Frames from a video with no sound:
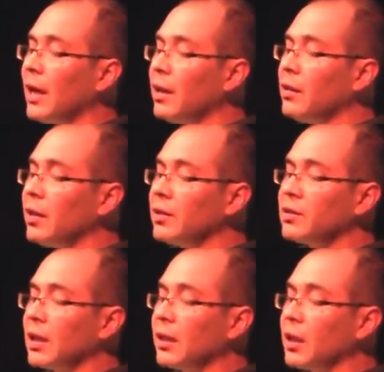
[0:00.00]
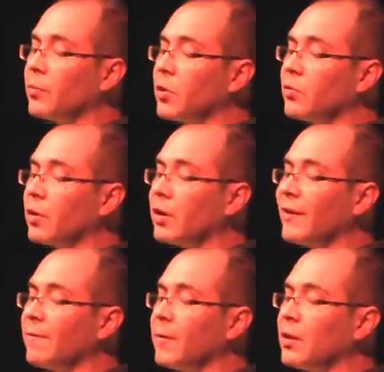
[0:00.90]
endings and arbitrary
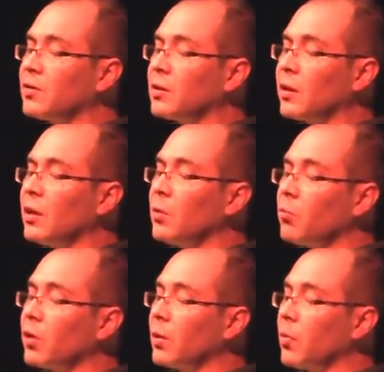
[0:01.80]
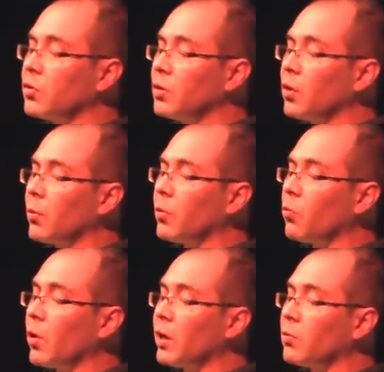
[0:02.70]
events were the most notable
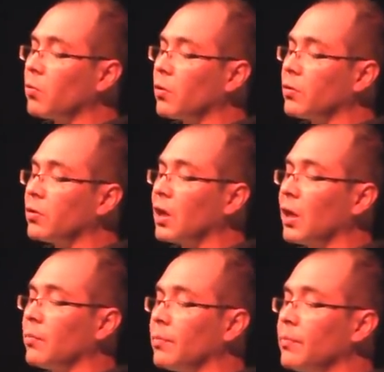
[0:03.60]
way toward time.